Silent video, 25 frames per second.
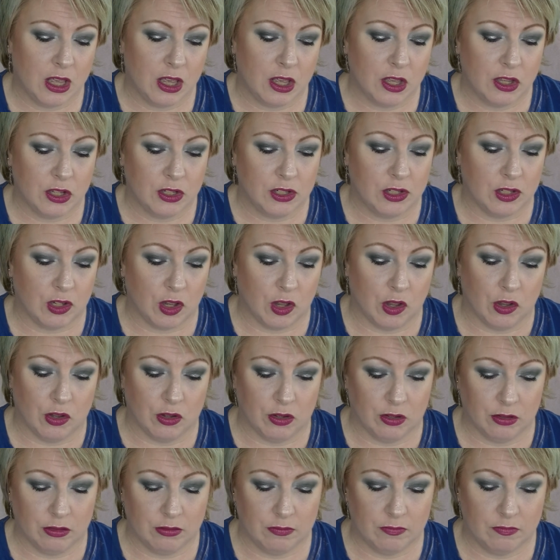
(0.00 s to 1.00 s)
So
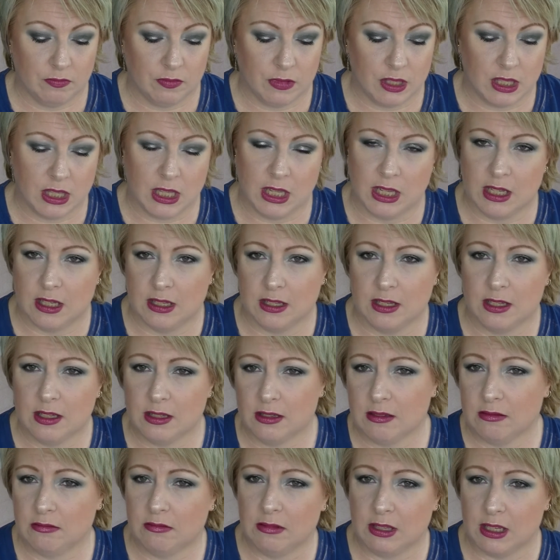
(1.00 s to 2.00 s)

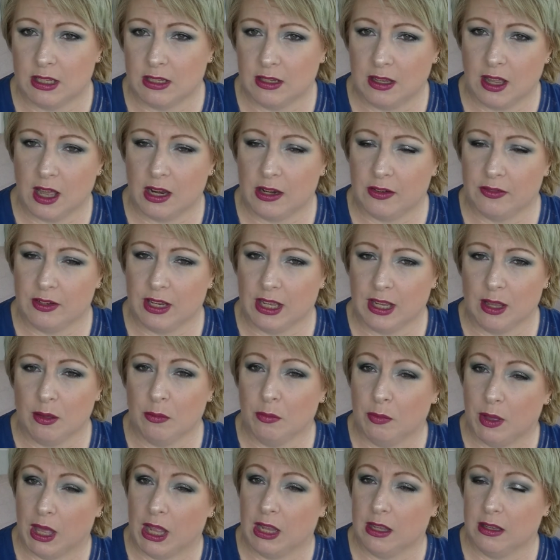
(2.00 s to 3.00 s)
there's kind of like a
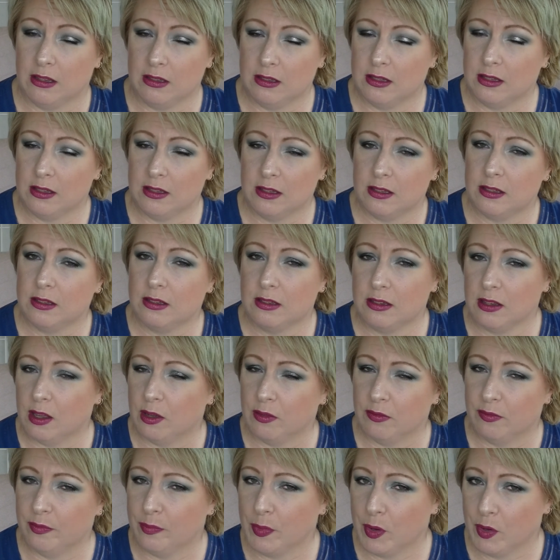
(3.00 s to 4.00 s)
balance of
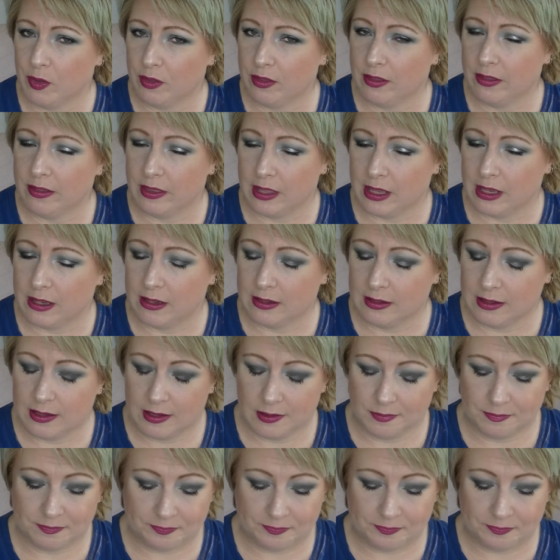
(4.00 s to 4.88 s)
both things.